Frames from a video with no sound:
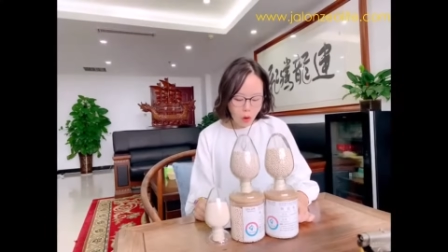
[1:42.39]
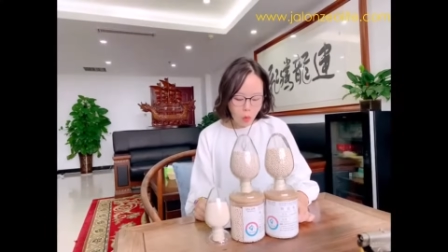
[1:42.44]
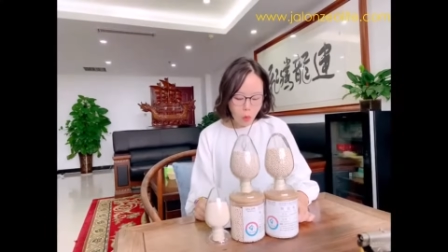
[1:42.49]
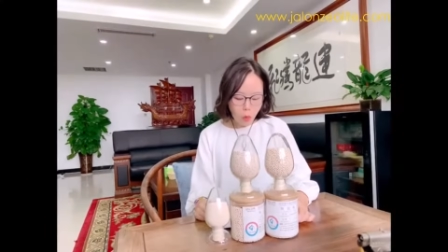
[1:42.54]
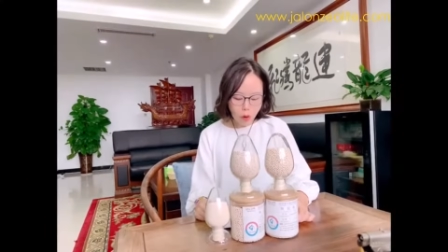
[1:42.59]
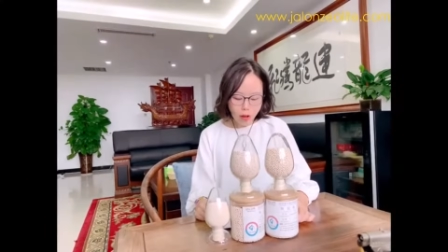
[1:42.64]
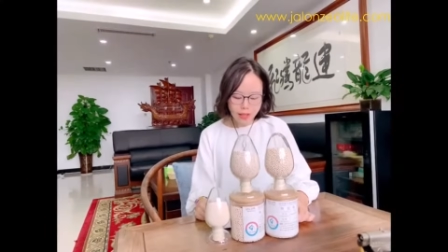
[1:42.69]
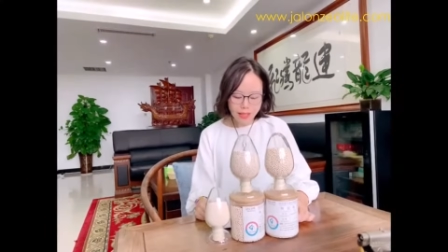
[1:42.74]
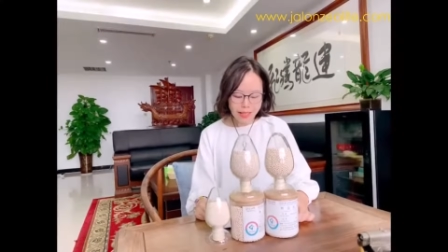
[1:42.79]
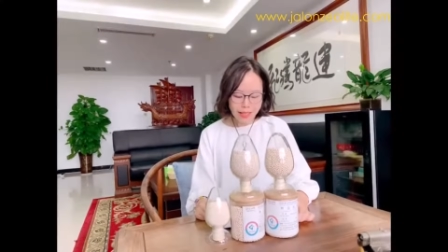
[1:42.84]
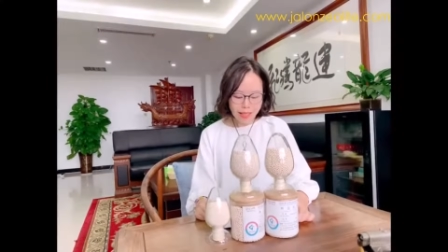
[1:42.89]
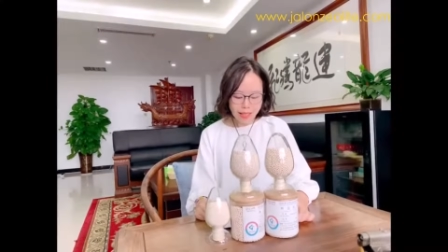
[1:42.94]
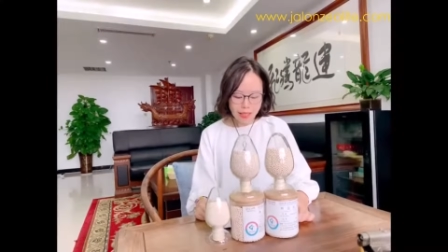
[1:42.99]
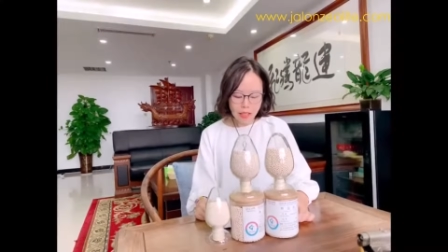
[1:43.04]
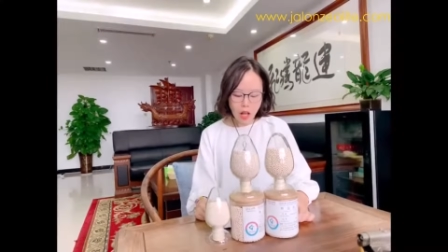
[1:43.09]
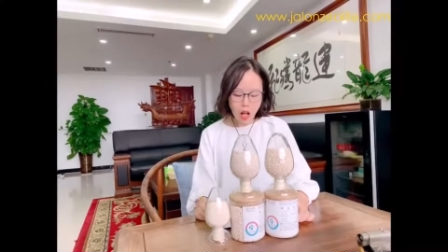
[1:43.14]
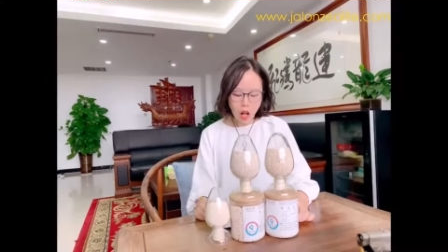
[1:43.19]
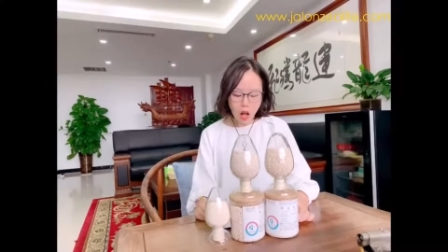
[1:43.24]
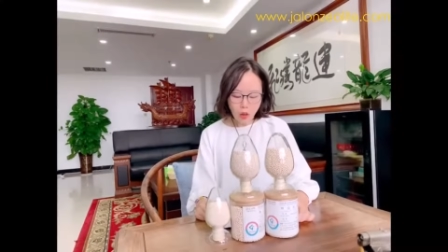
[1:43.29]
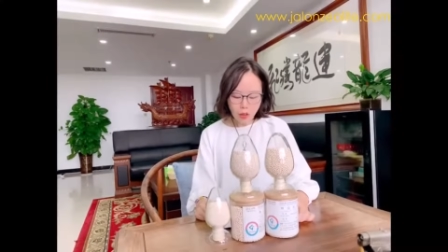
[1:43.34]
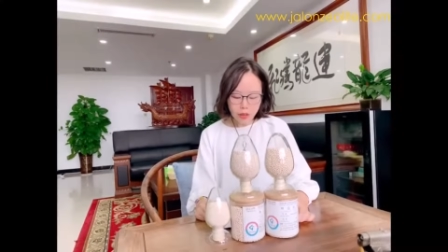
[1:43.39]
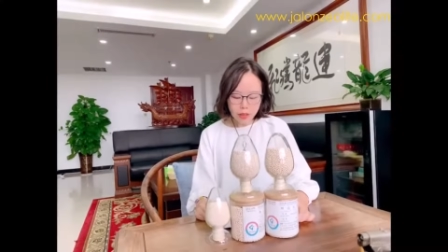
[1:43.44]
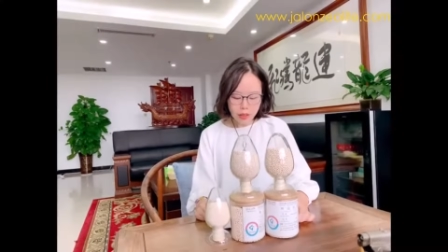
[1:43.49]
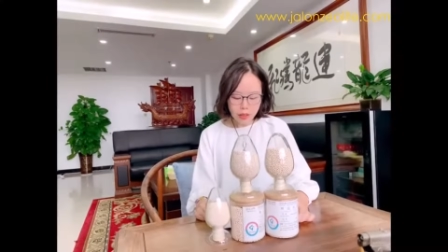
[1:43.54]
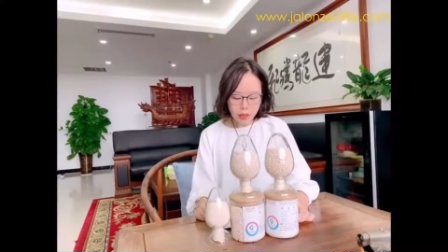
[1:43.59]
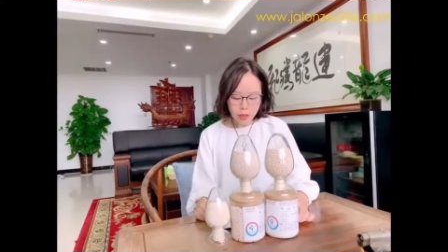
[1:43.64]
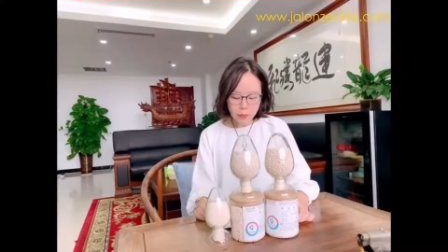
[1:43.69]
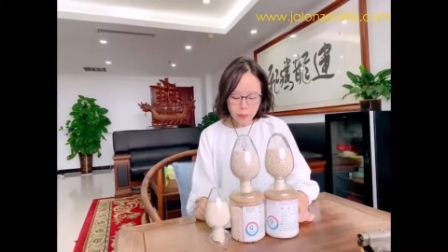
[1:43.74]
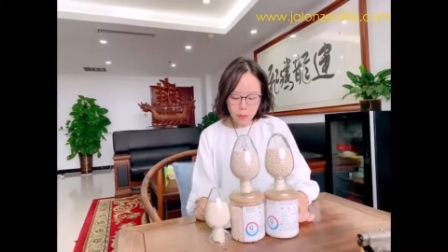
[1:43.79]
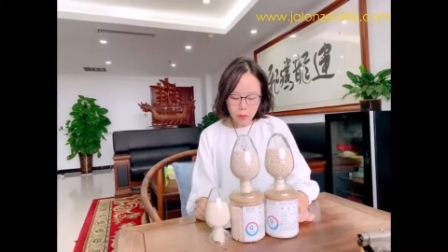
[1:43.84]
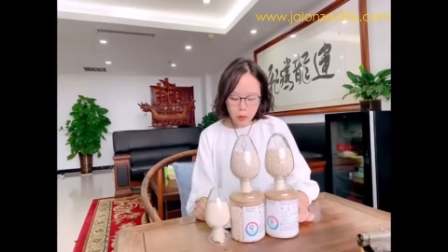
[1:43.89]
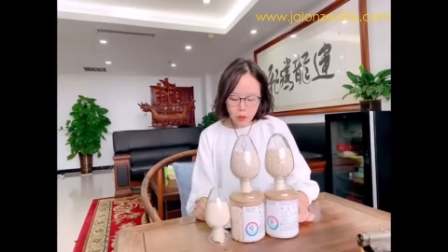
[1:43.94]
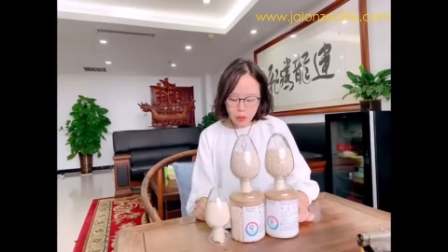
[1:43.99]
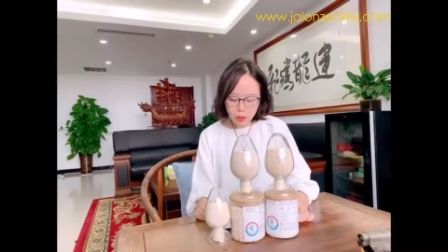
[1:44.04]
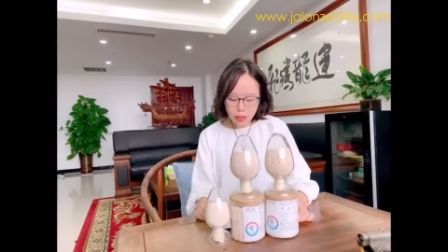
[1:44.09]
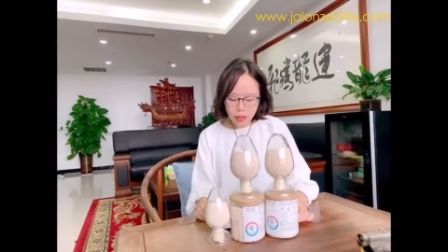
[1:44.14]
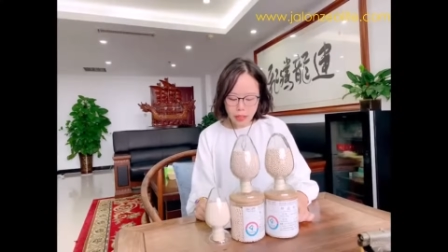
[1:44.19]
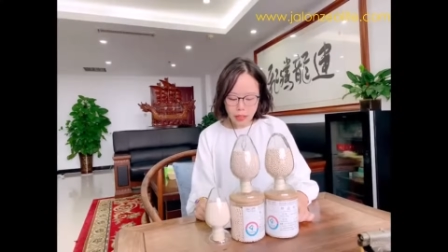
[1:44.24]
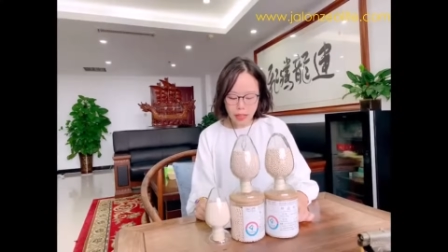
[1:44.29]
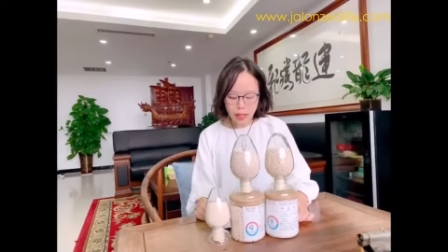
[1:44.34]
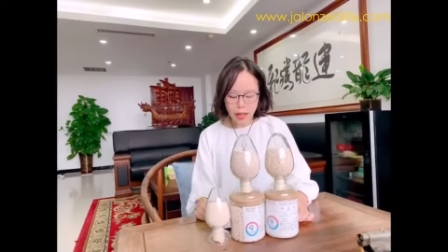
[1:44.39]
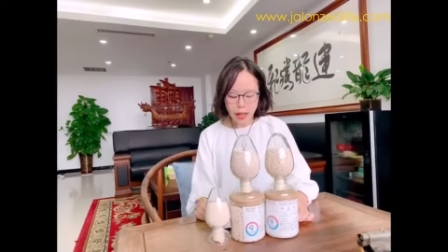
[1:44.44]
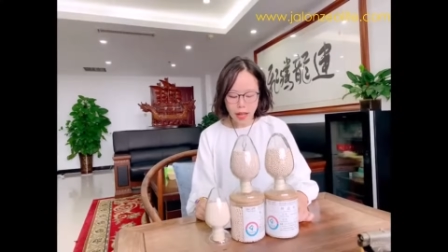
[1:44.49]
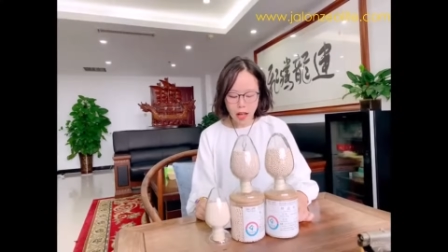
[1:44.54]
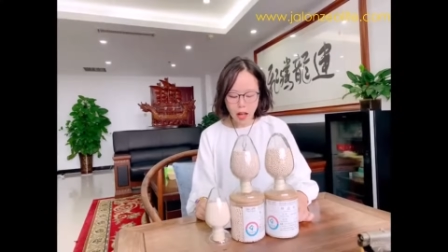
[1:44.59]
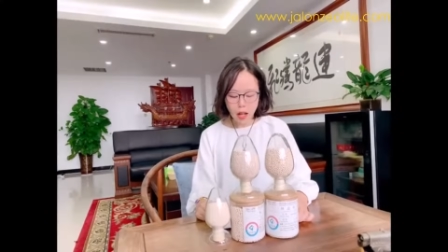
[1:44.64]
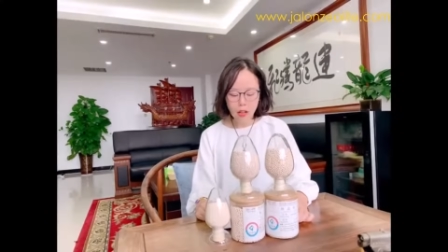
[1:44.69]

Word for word: what is the oxygen purity